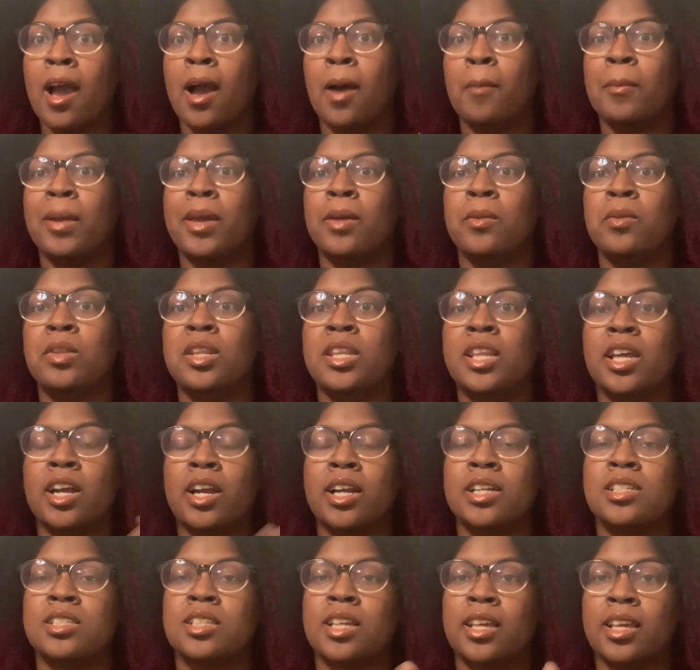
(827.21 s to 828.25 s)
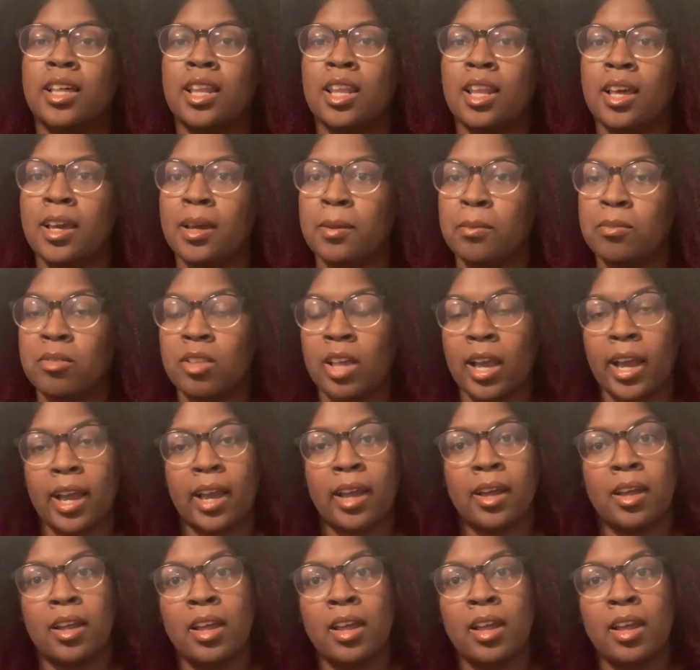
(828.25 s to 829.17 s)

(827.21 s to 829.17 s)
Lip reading: And there is a clip that